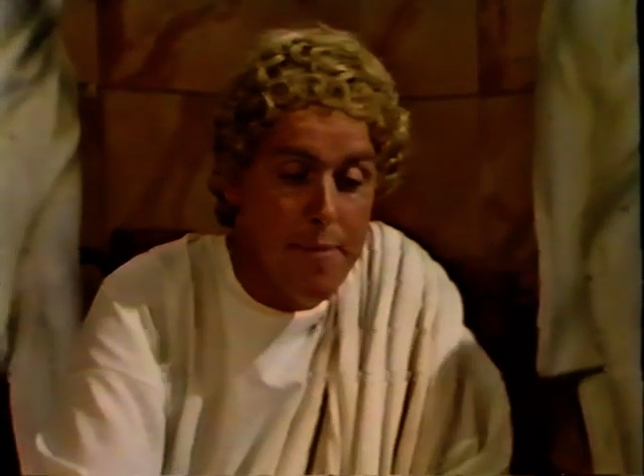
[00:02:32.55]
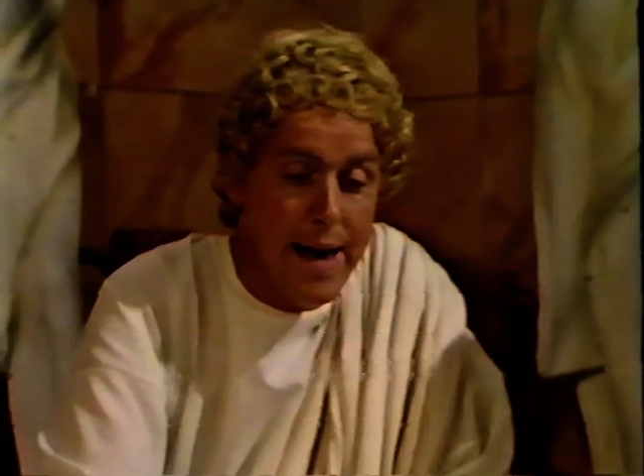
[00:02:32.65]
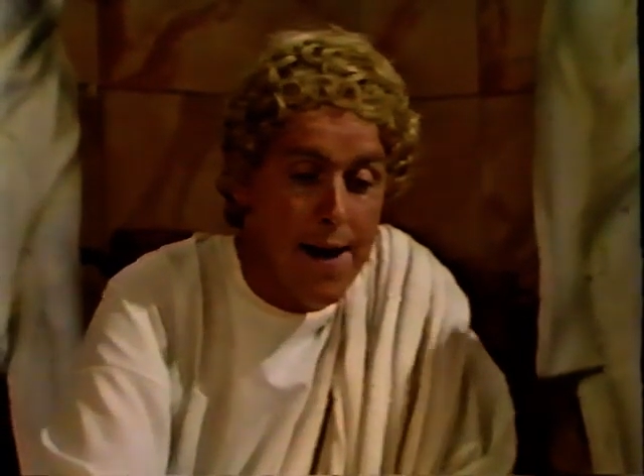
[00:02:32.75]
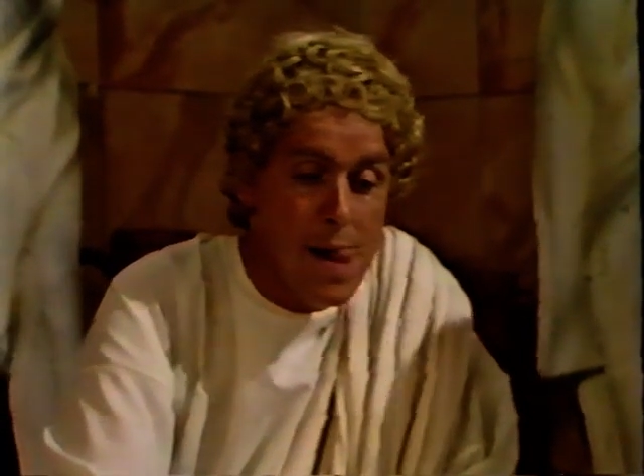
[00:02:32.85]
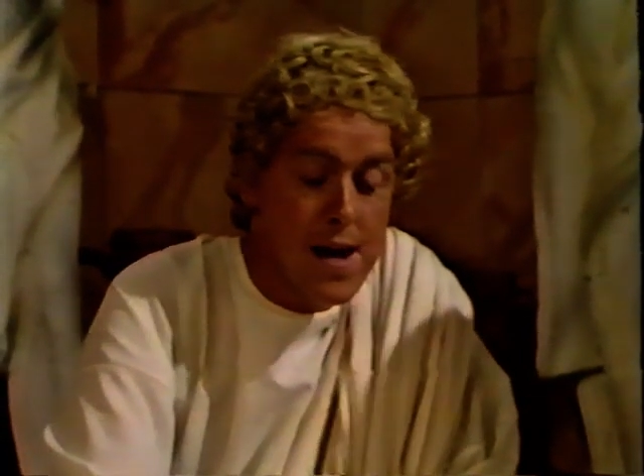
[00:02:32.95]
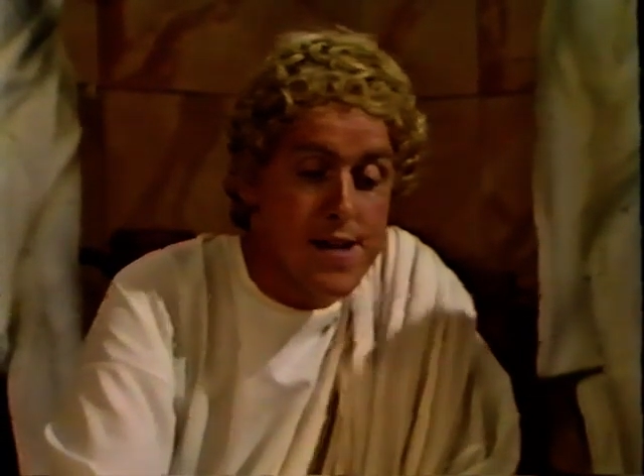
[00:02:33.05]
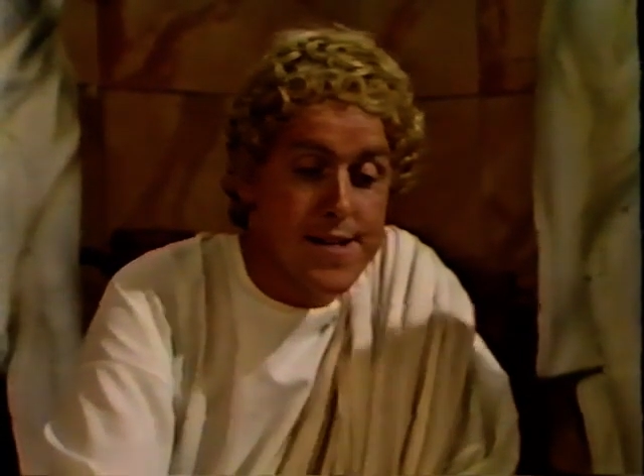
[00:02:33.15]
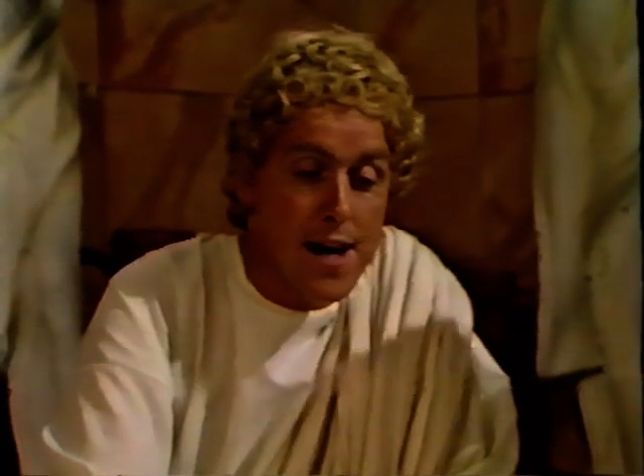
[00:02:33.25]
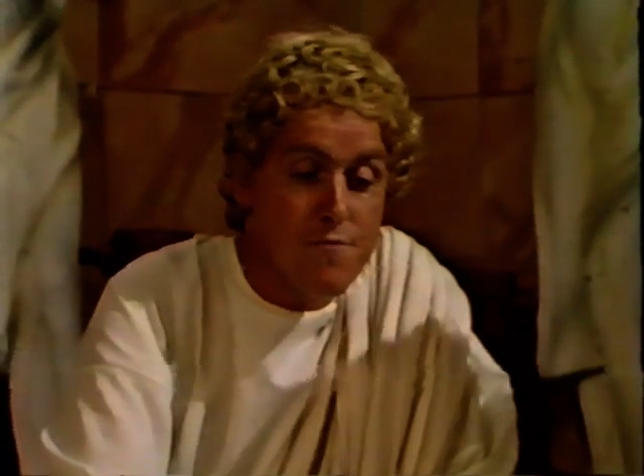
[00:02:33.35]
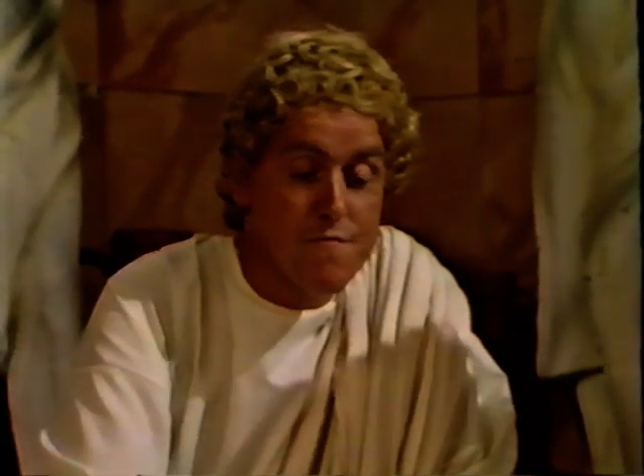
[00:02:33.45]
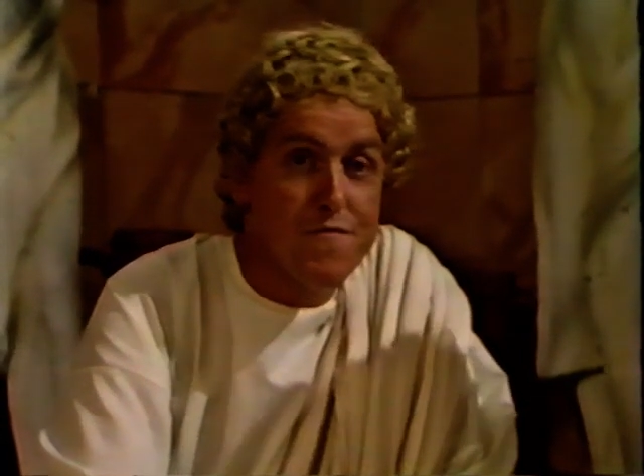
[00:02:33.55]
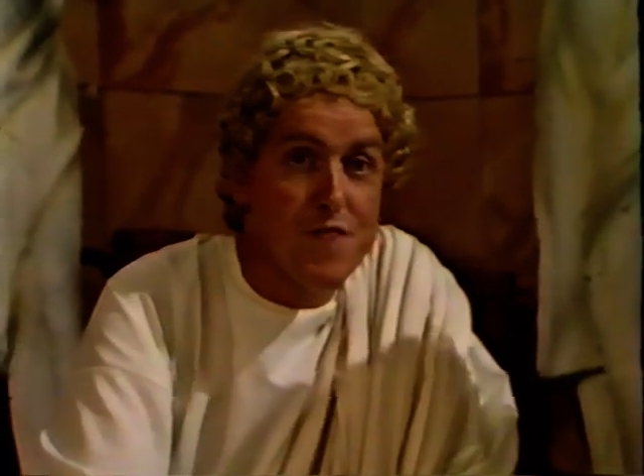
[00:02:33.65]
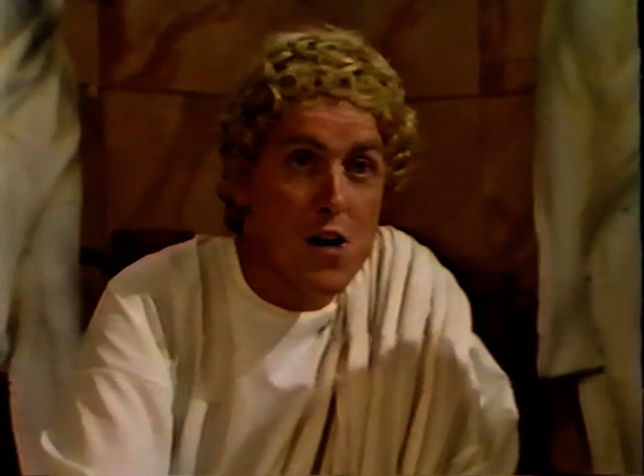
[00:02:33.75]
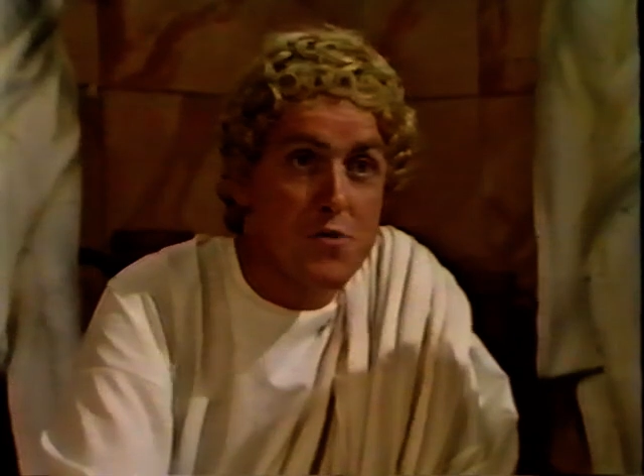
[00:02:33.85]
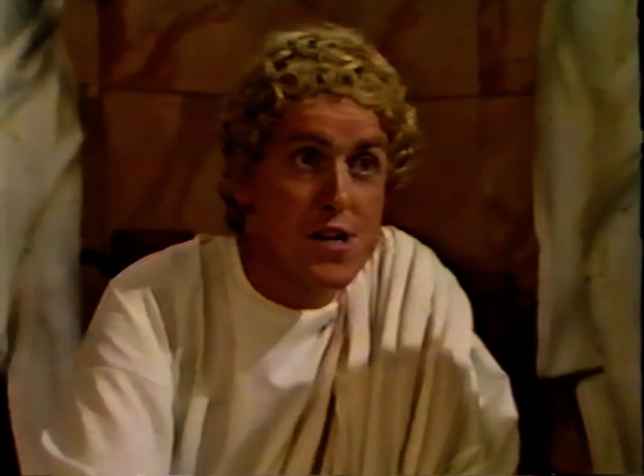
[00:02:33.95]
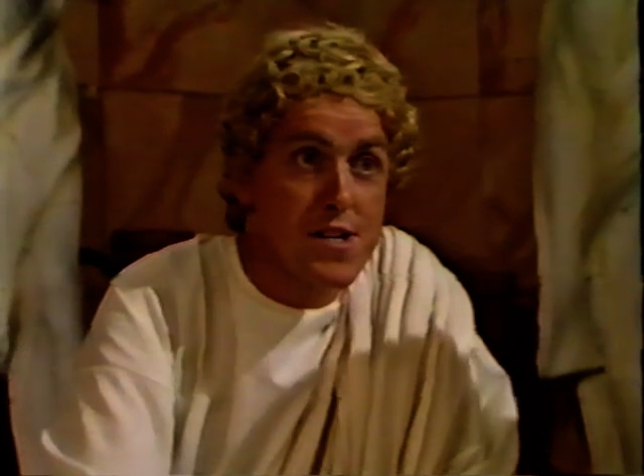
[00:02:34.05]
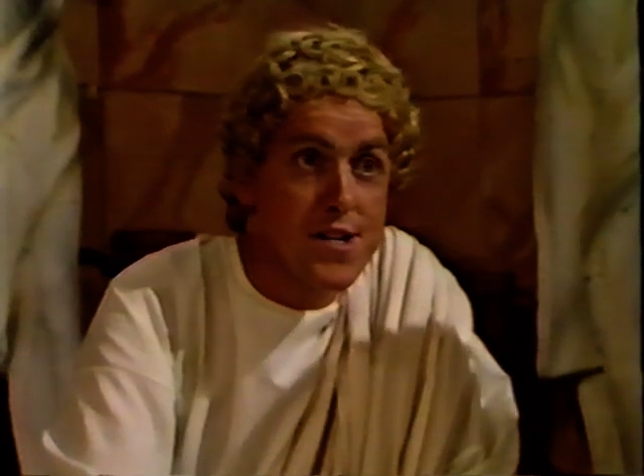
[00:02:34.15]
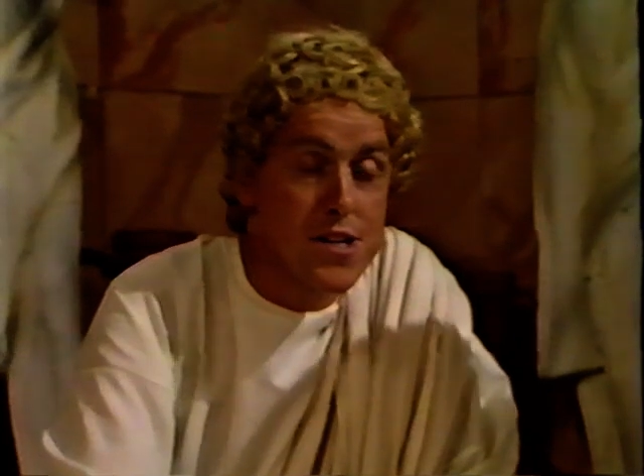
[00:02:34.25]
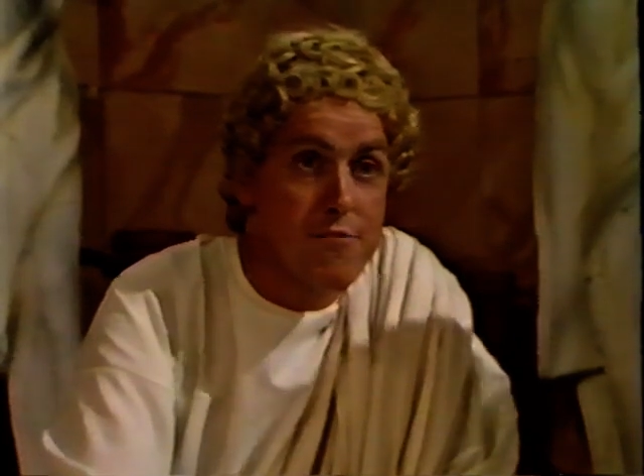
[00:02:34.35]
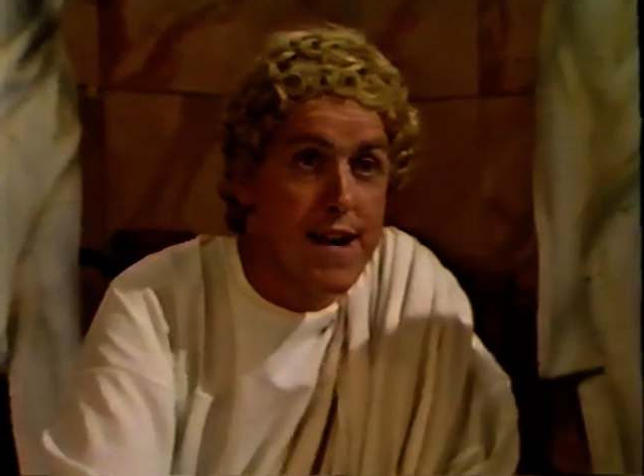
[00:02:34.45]
about, don't throw your
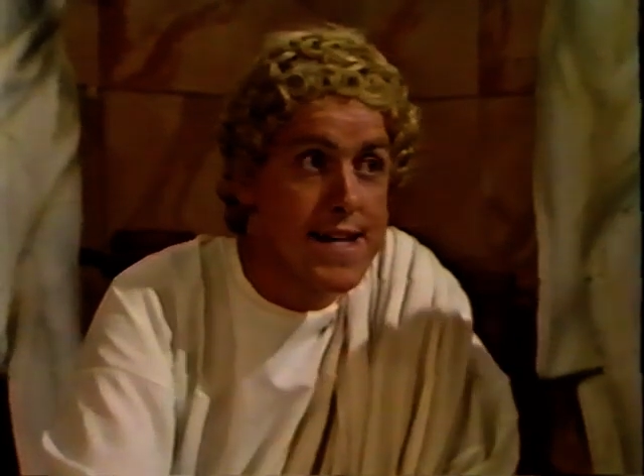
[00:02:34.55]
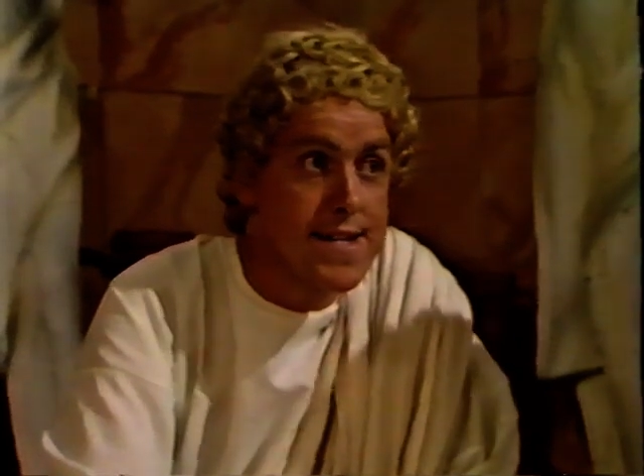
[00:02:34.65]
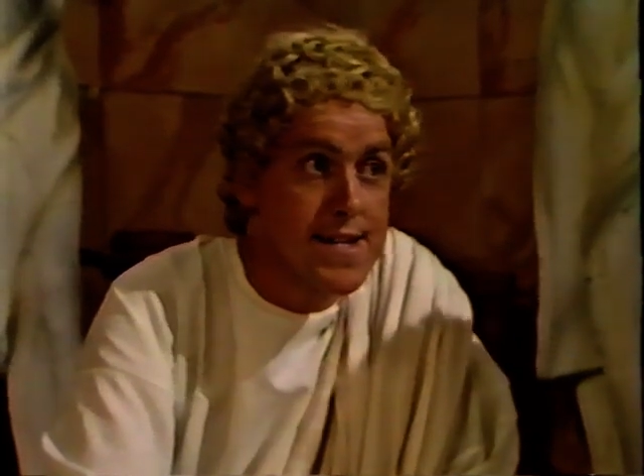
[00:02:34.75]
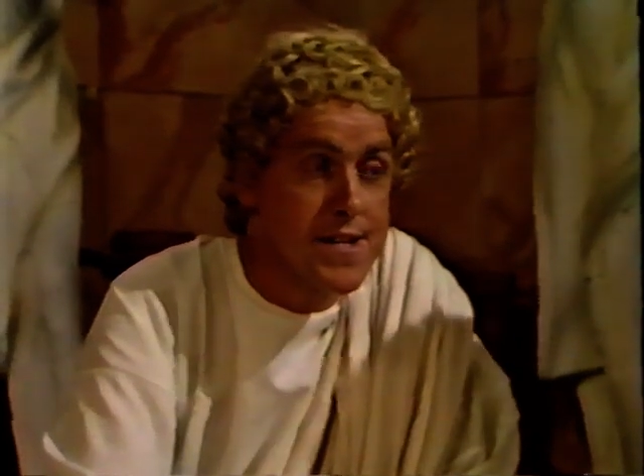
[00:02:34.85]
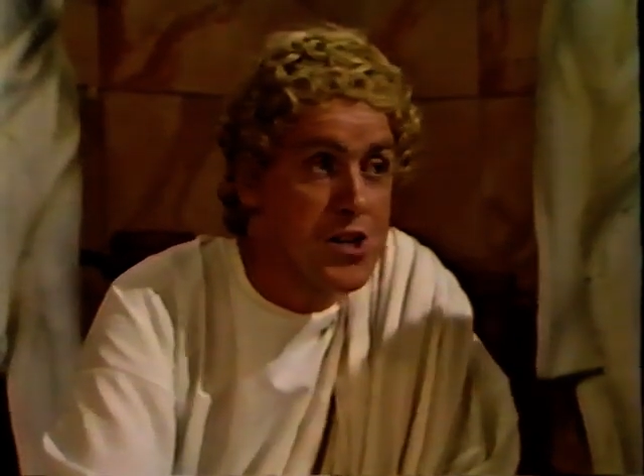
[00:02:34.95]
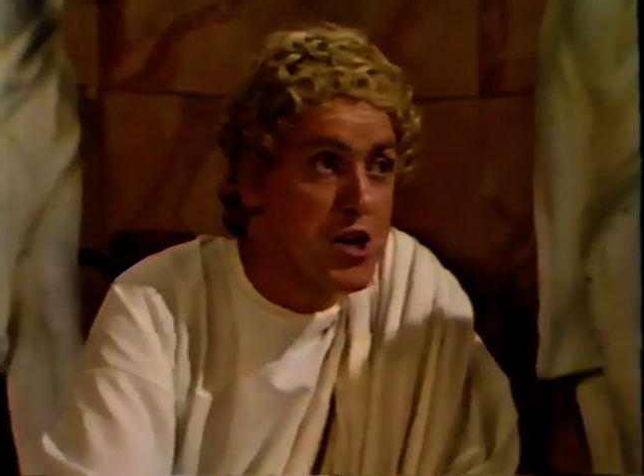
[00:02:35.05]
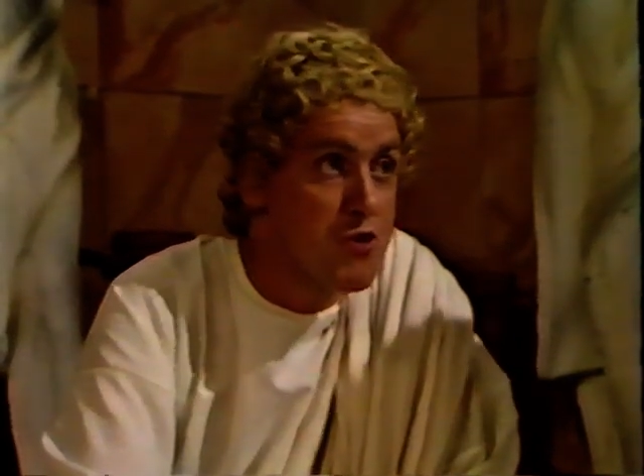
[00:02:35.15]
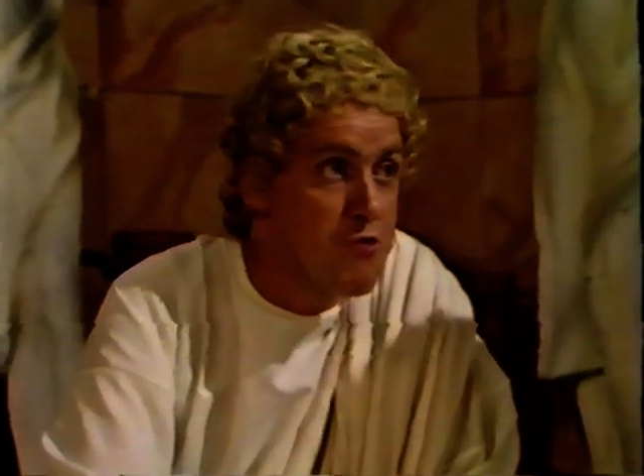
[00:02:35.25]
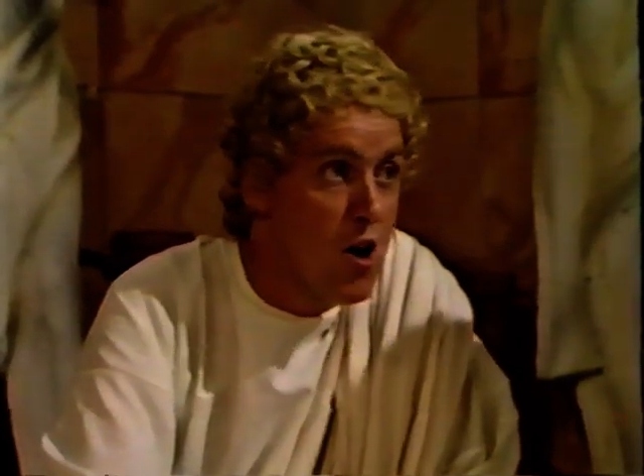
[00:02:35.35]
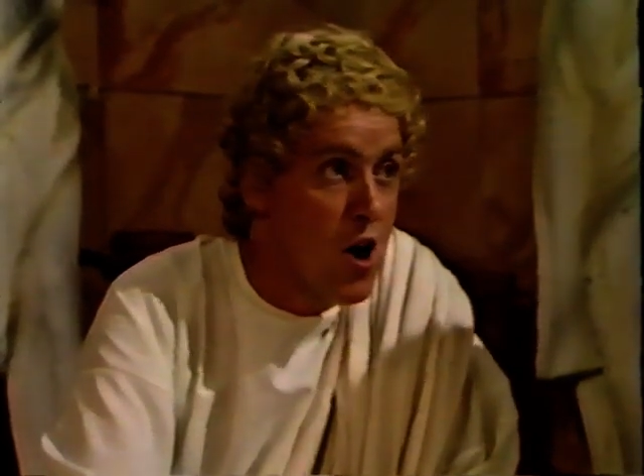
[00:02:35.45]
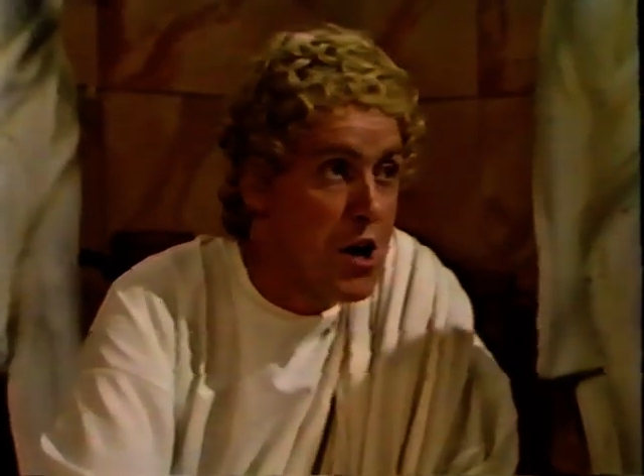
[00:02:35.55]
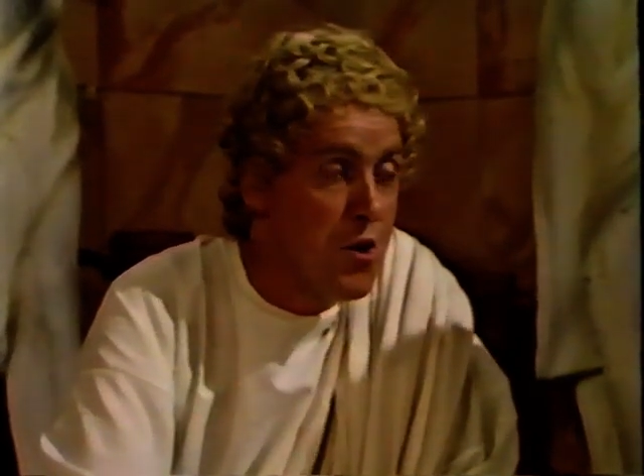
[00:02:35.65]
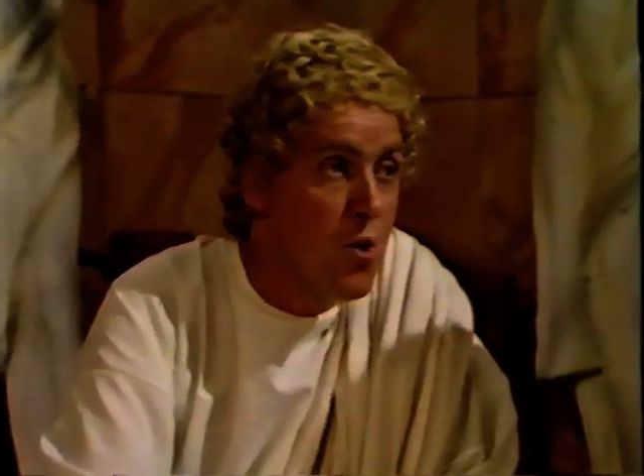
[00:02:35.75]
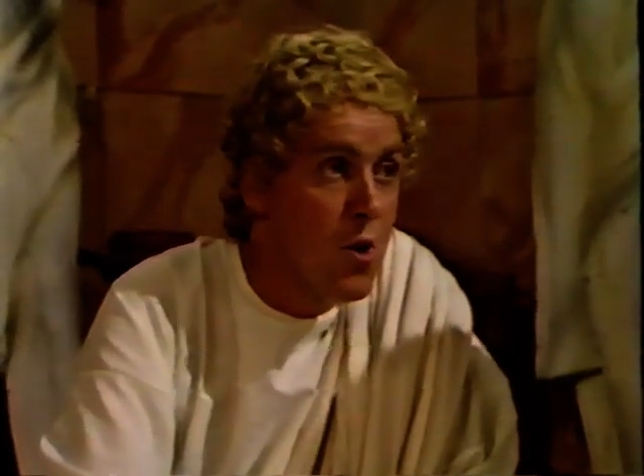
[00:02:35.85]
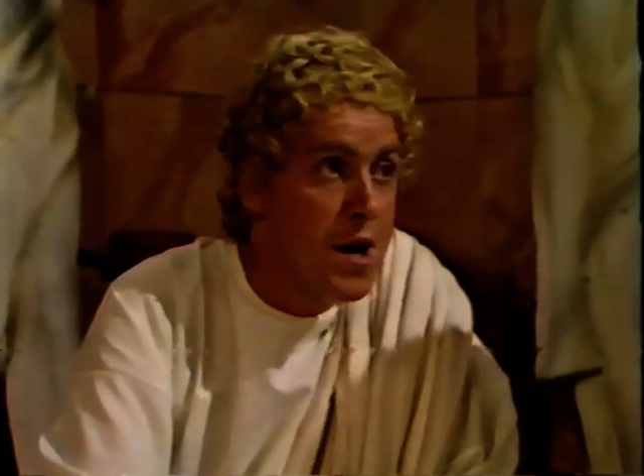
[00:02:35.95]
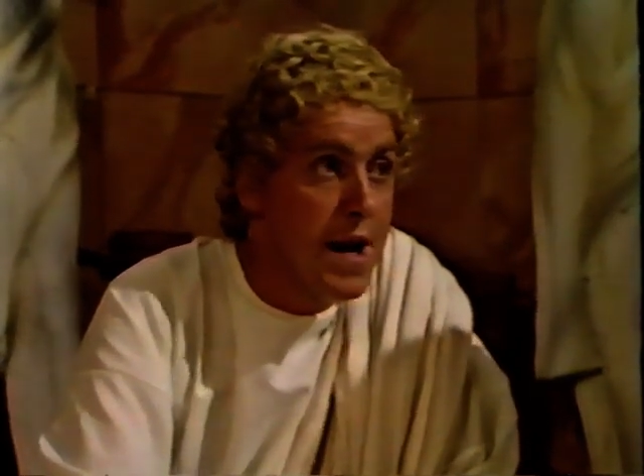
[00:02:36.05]
cigarettes in the urinal,